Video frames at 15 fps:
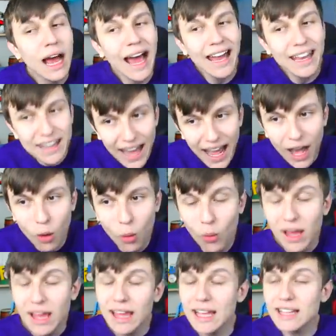And
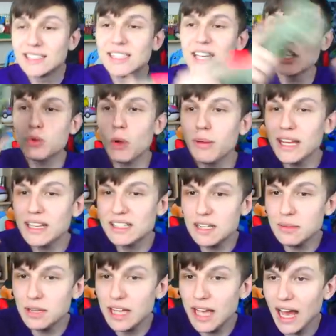now, is this where we get
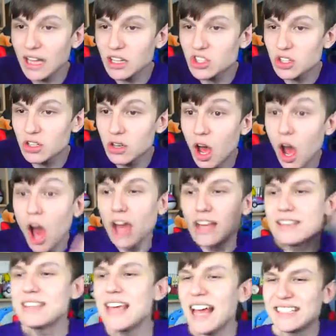Team of the Year Alisson?
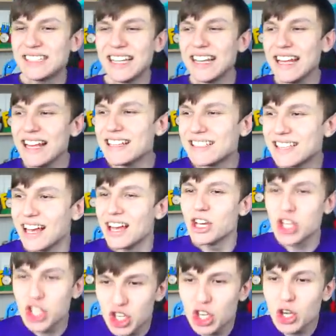Yes, it is.
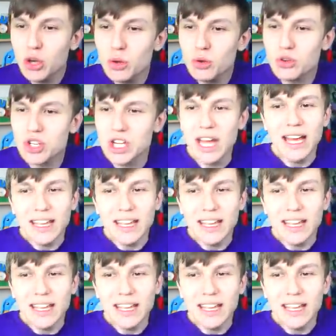Huge.